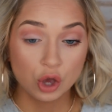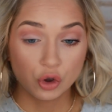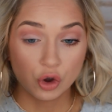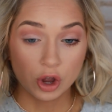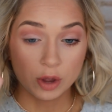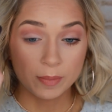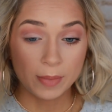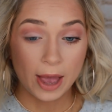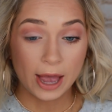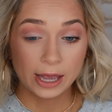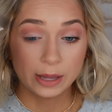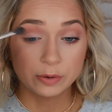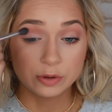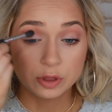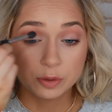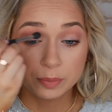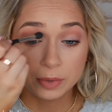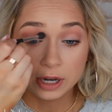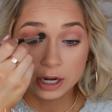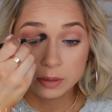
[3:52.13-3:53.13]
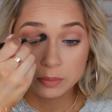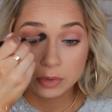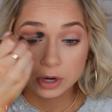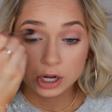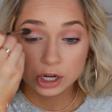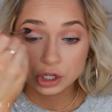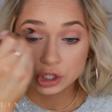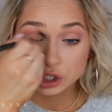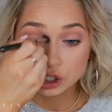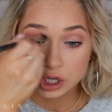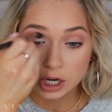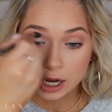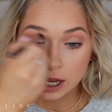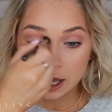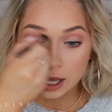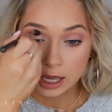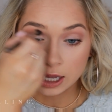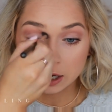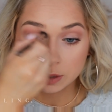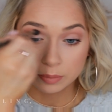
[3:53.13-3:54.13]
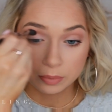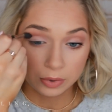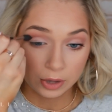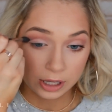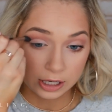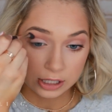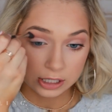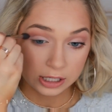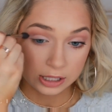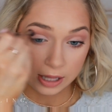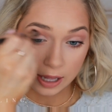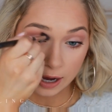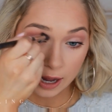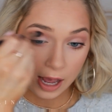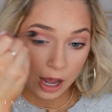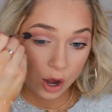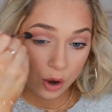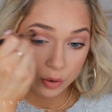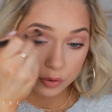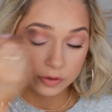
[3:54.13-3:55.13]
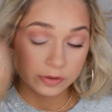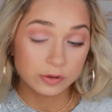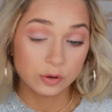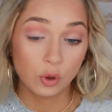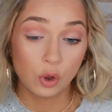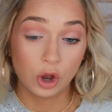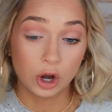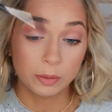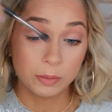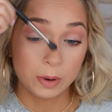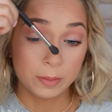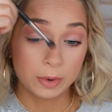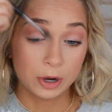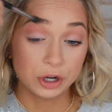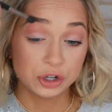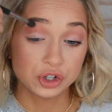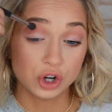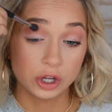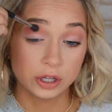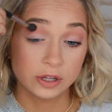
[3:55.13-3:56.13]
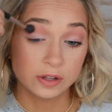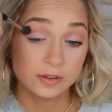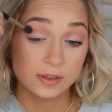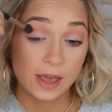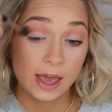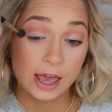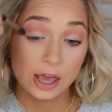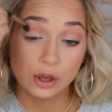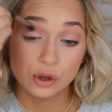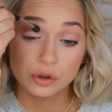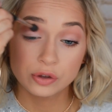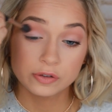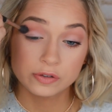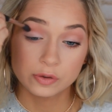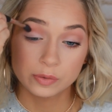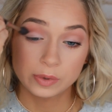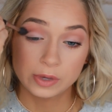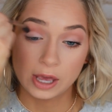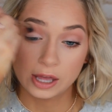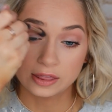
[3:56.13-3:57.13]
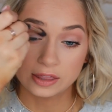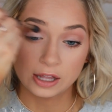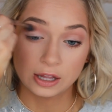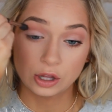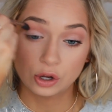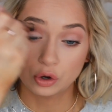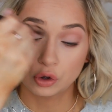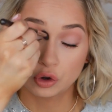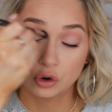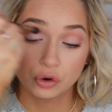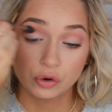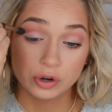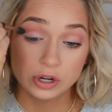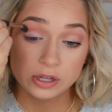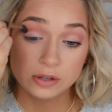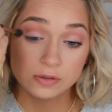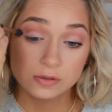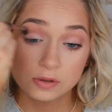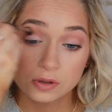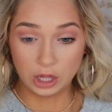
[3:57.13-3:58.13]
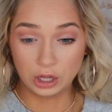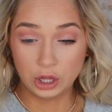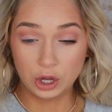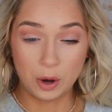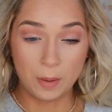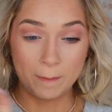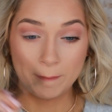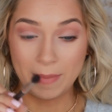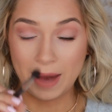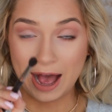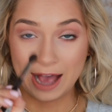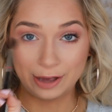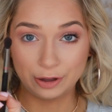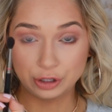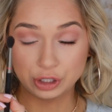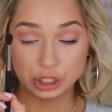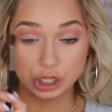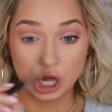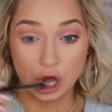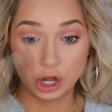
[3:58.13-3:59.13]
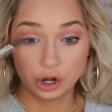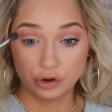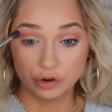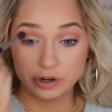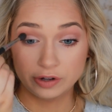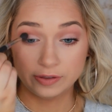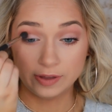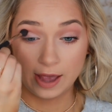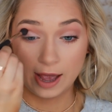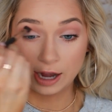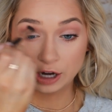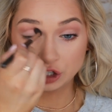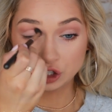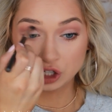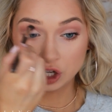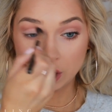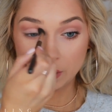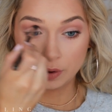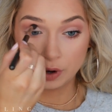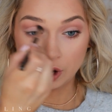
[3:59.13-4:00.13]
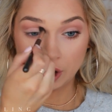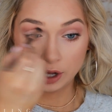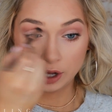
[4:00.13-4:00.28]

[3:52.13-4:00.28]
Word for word: Going back in with the blending brush and blending that out, still holding my brush on this angle so we get that little crease, a little mild cut crease action going